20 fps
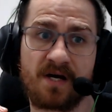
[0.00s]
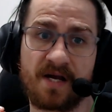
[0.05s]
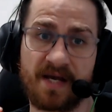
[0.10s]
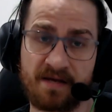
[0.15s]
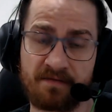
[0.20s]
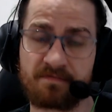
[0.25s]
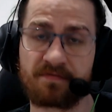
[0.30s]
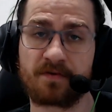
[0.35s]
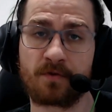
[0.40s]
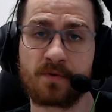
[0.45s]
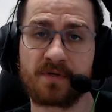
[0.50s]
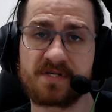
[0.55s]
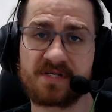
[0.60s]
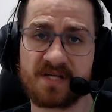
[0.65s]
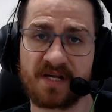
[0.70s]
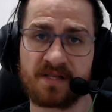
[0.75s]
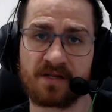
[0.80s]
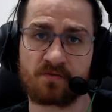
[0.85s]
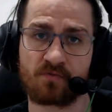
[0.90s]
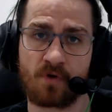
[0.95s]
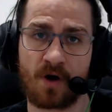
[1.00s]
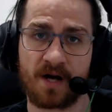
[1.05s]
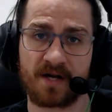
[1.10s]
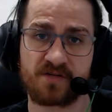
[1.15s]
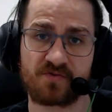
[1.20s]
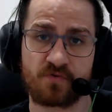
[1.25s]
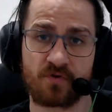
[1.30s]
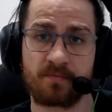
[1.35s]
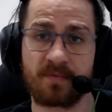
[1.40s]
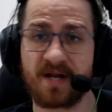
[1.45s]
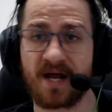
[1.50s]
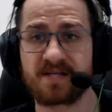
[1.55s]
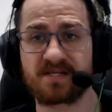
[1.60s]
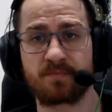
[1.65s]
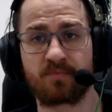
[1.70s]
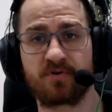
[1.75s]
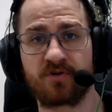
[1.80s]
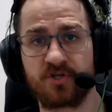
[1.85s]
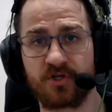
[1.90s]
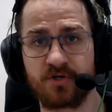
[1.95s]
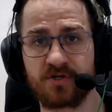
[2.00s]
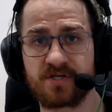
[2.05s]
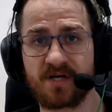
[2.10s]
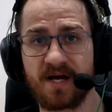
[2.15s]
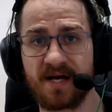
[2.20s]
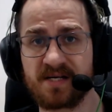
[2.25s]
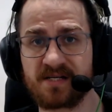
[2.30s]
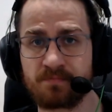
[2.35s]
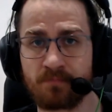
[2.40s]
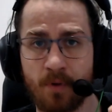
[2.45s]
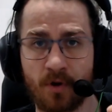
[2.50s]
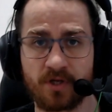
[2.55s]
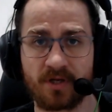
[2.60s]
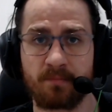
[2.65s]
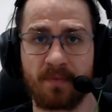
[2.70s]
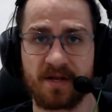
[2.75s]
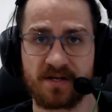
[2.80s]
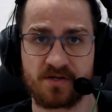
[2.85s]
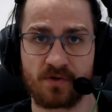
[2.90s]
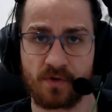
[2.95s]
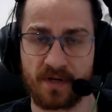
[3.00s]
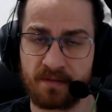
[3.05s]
influence in the writer's room and as a producer was monumental